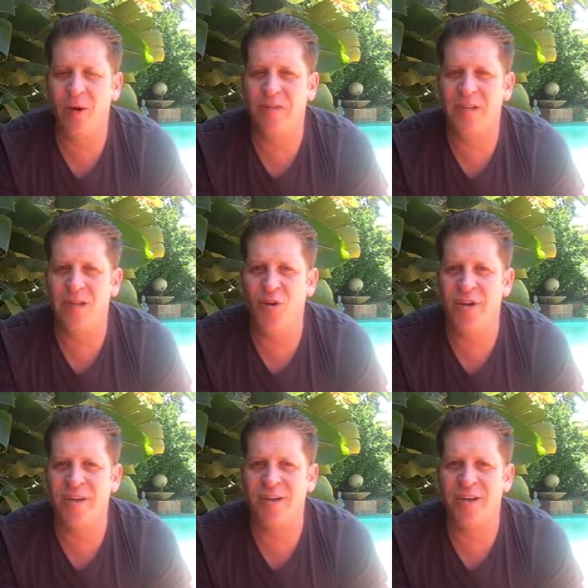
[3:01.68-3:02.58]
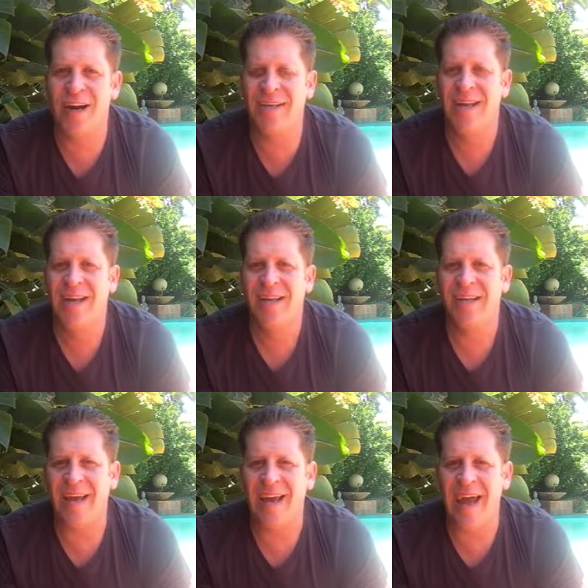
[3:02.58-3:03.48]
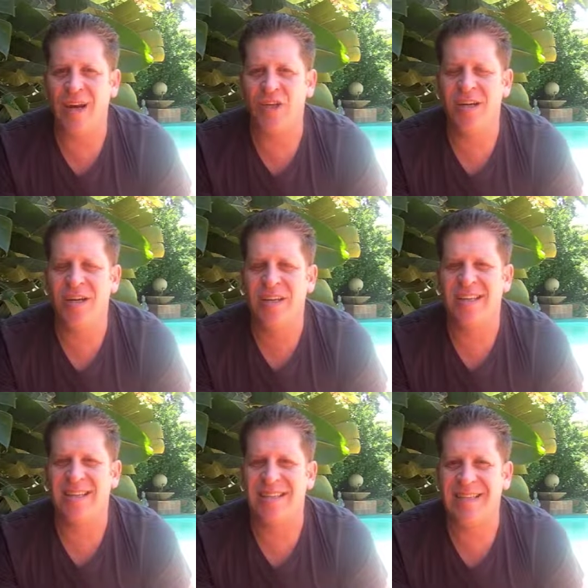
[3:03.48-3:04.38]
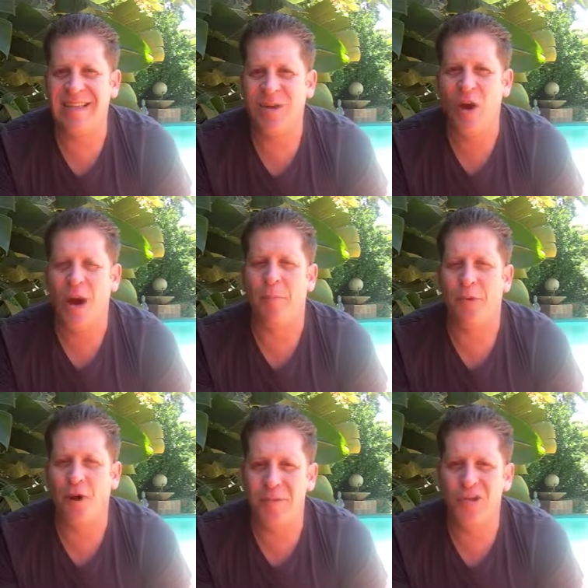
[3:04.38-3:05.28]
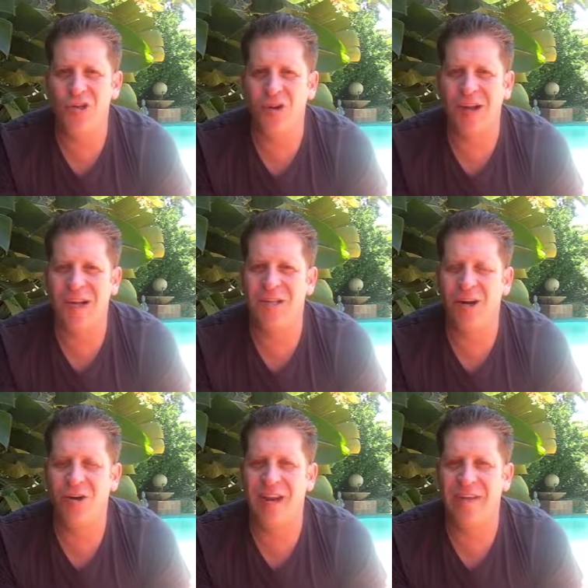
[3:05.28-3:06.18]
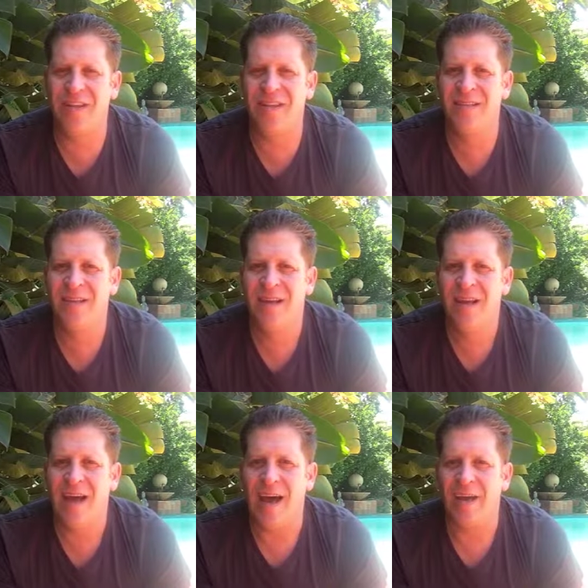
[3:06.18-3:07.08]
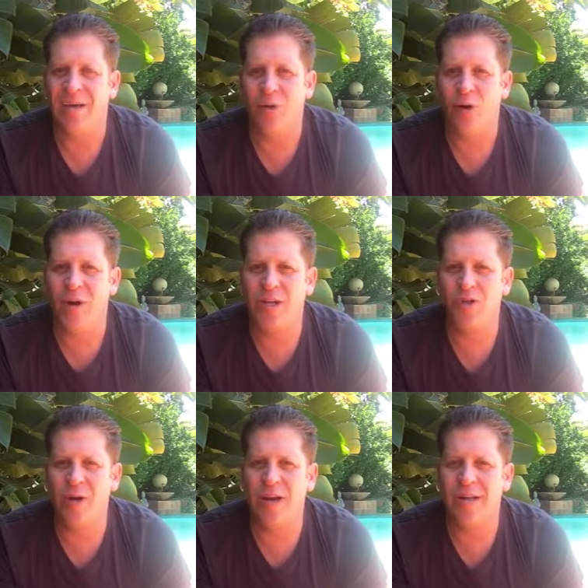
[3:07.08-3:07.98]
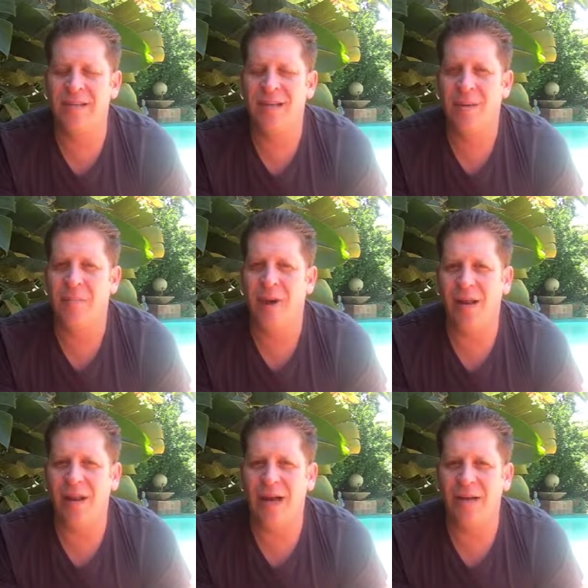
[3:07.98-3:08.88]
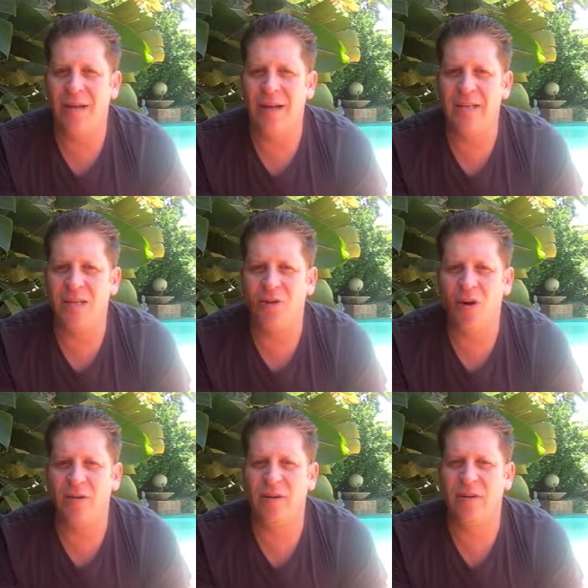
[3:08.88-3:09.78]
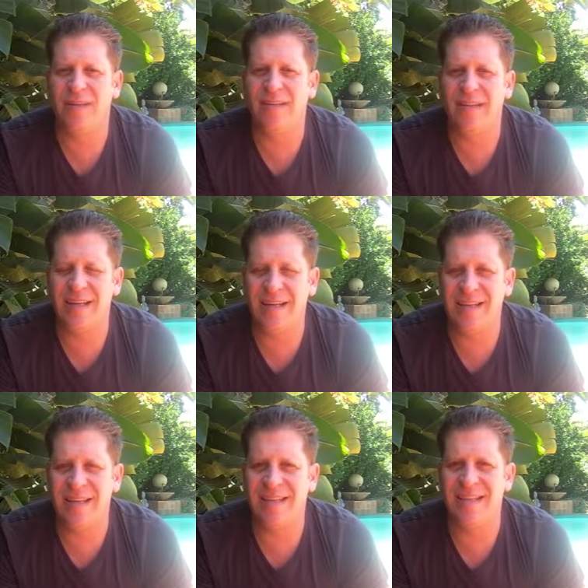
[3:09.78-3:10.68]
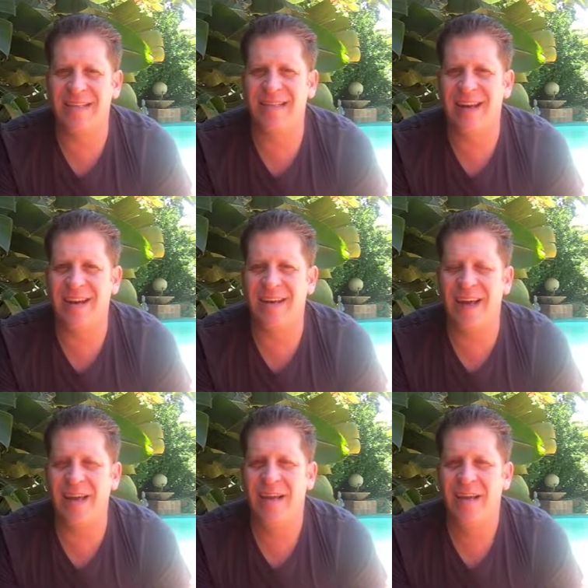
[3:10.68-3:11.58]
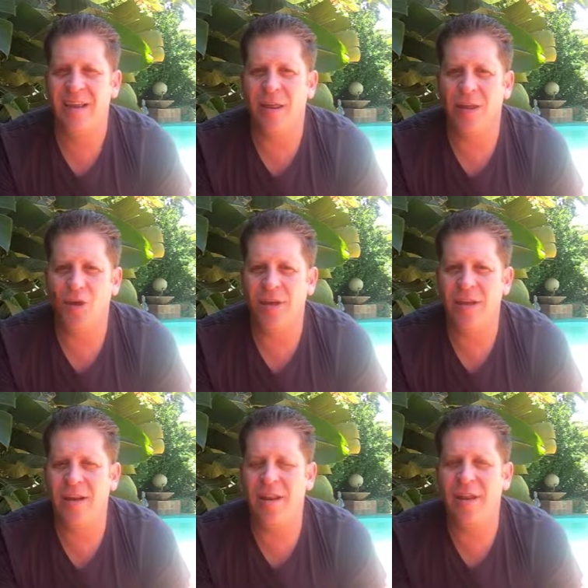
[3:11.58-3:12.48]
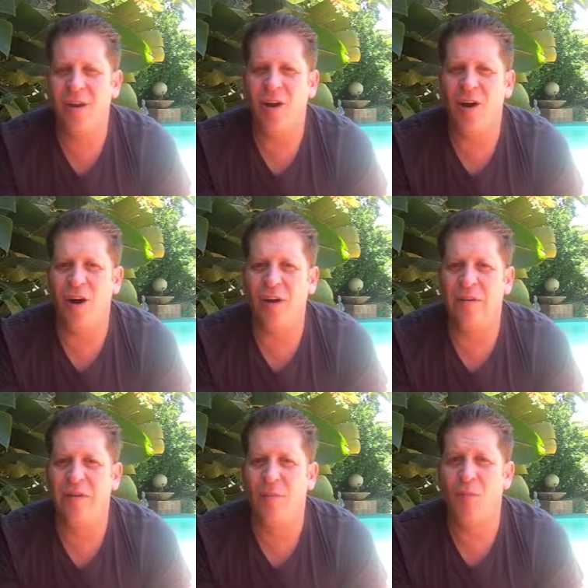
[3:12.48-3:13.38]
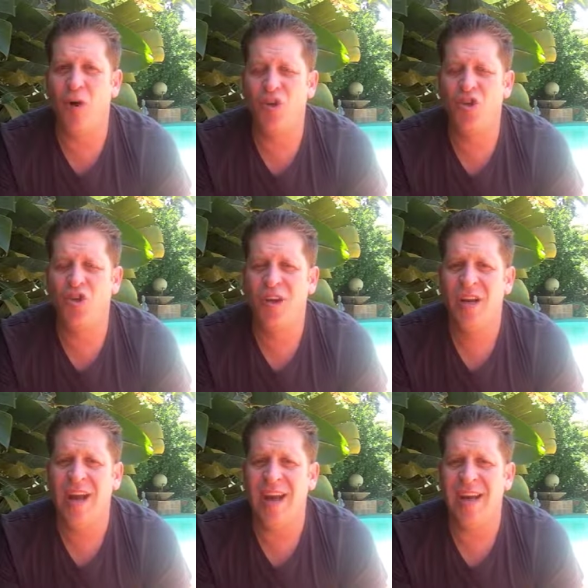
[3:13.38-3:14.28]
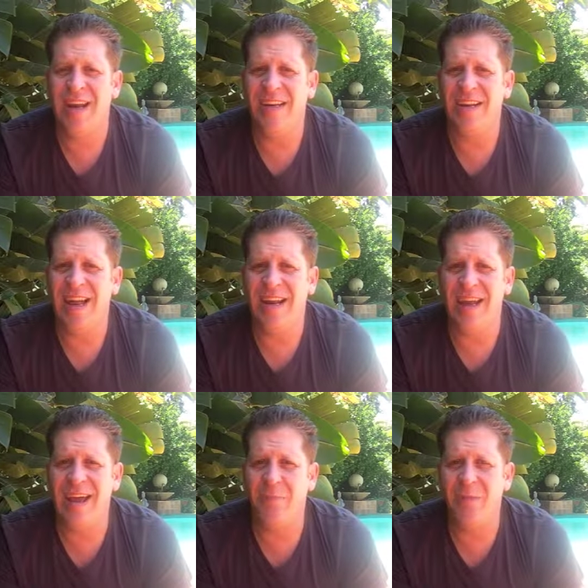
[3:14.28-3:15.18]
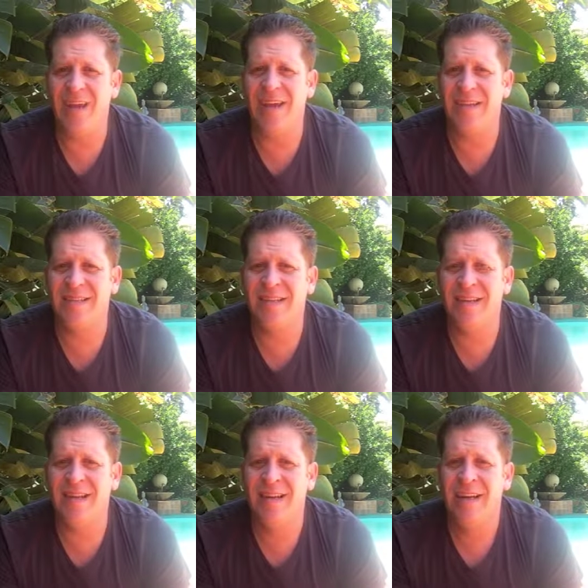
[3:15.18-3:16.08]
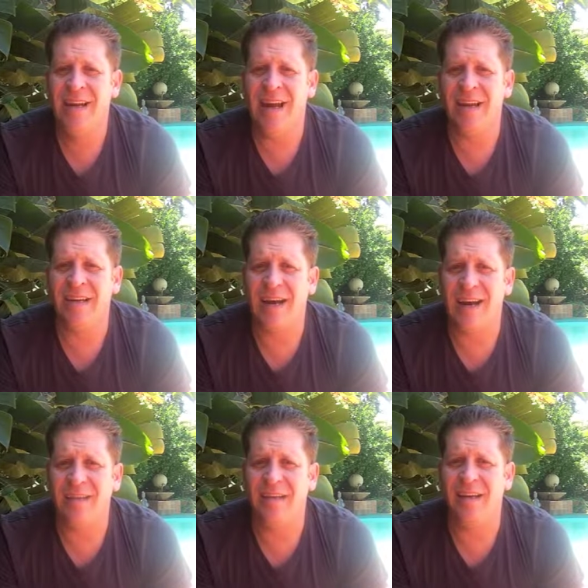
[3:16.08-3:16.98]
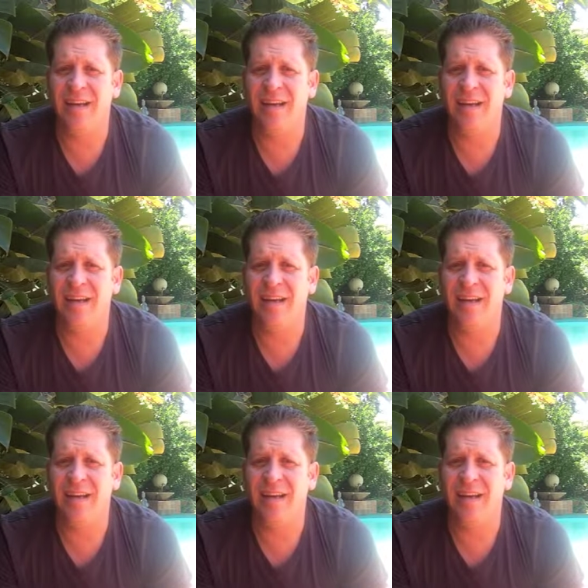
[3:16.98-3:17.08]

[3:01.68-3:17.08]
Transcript: of this community. So, guys, take action, succeed. I promise your clients are going to love this. Uh, request your links, mail out. Let's start. It's, it's, as I say, it's this Saturday, the 13th of March at 11 a.m. EST. And, guys,